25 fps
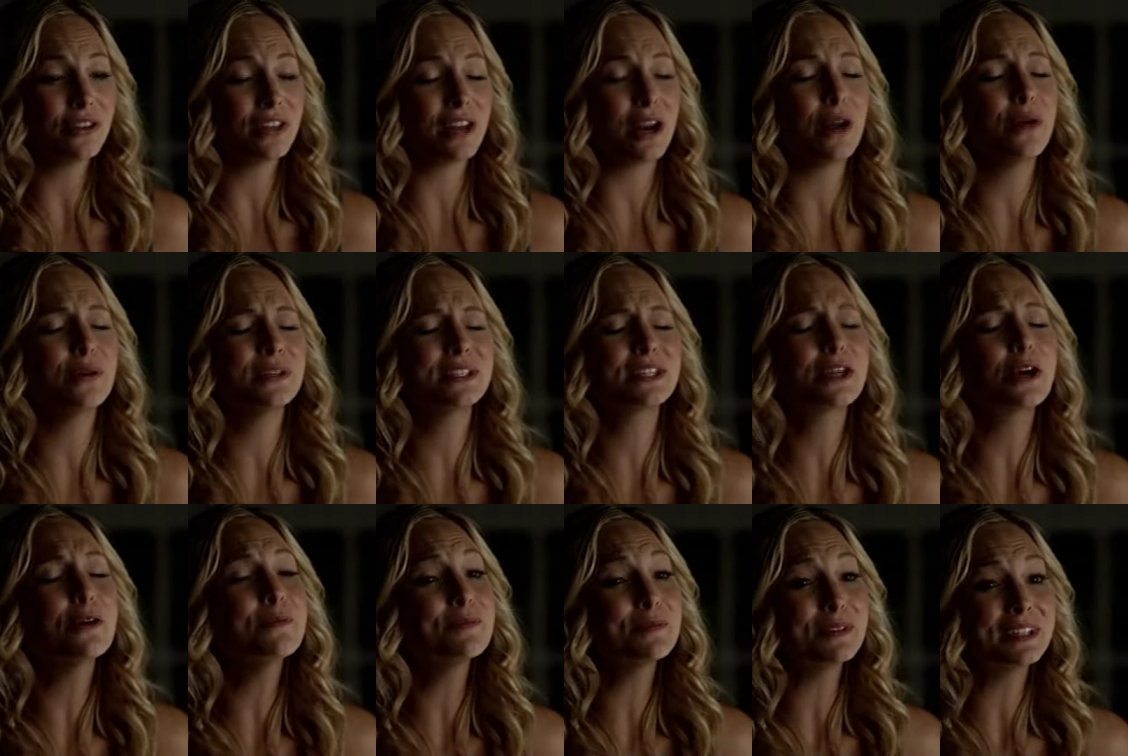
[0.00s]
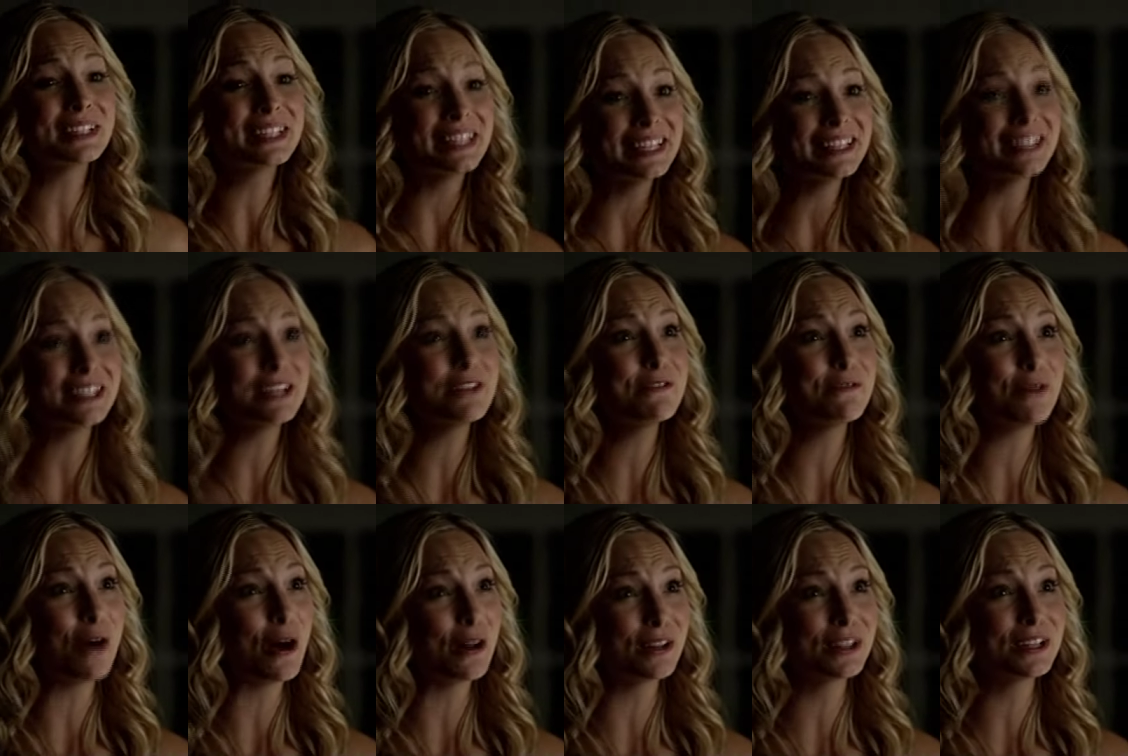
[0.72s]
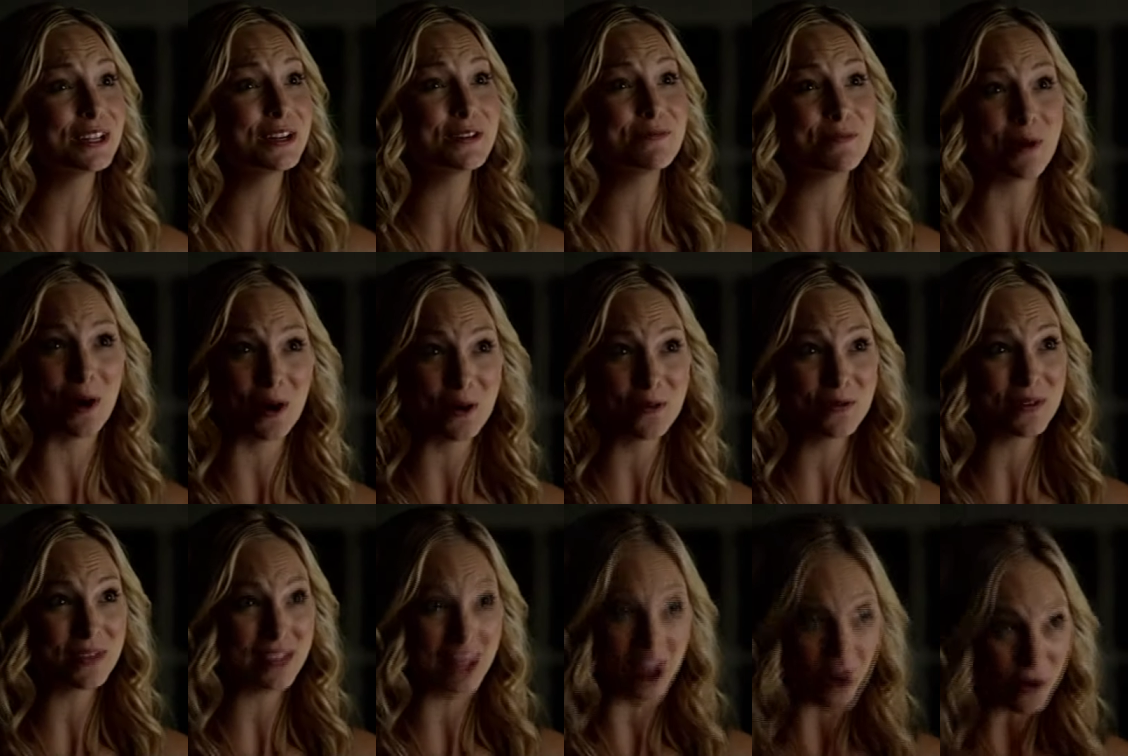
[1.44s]
hear that I was completely falling
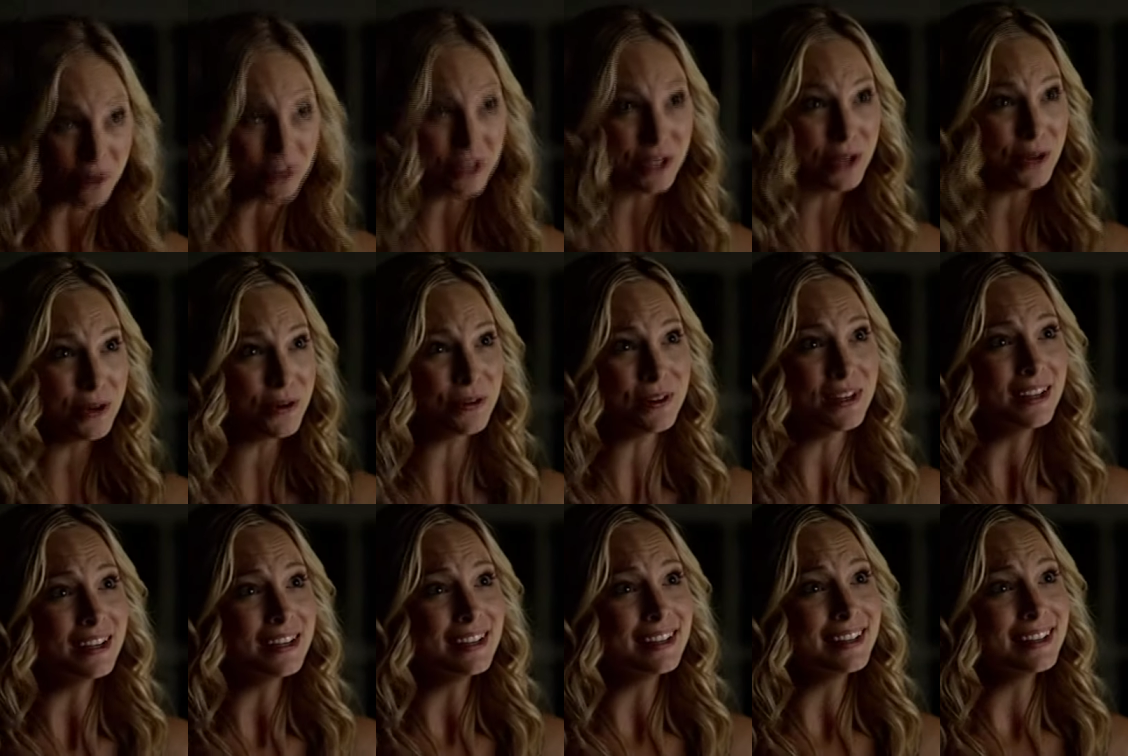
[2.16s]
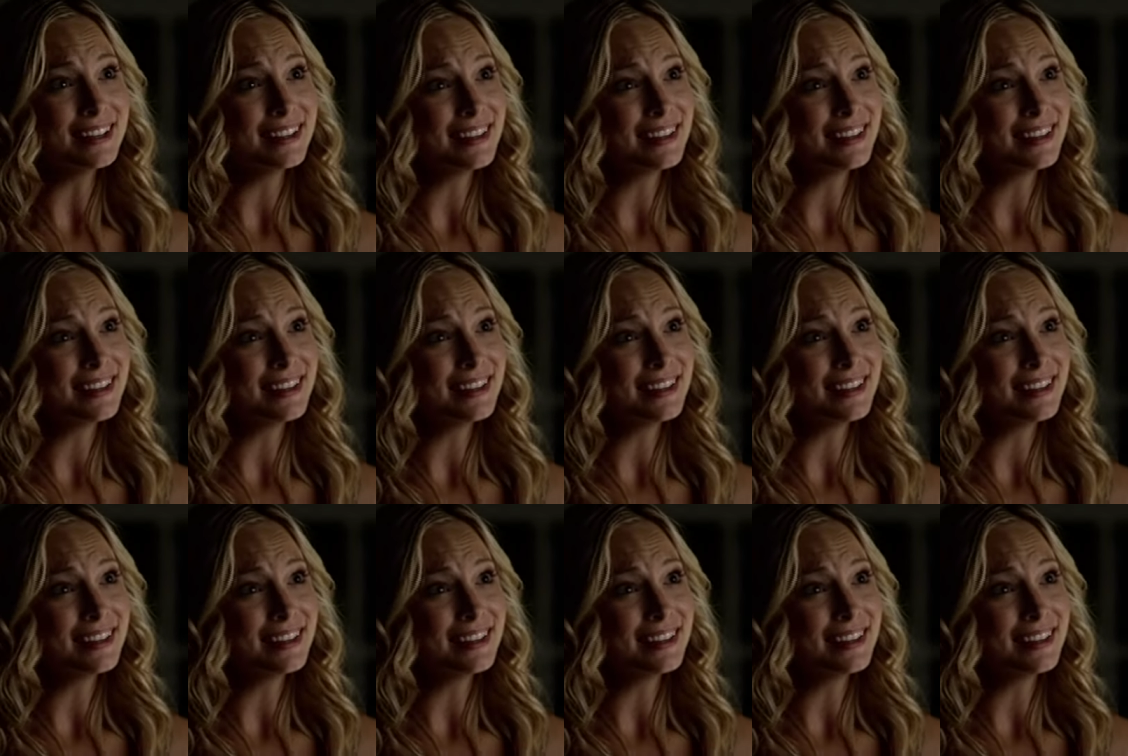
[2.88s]
apart without you.